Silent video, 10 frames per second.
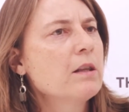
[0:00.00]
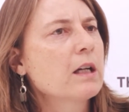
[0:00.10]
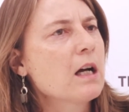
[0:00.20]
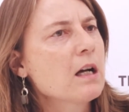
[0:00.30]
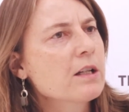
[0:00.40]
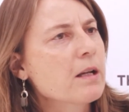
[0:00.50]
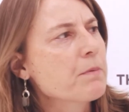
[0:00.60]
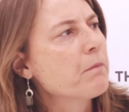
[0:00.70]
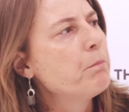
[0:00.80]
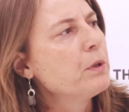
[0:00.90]
the
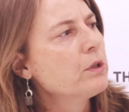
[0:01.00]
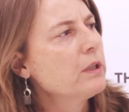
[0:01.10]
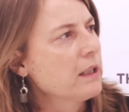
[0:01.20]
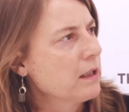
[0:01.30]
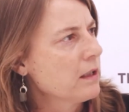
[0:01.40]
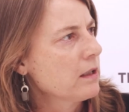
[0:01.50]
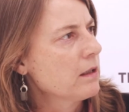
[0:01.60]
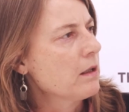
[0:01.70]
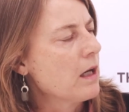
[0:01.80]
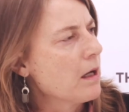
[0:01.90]
concept of building in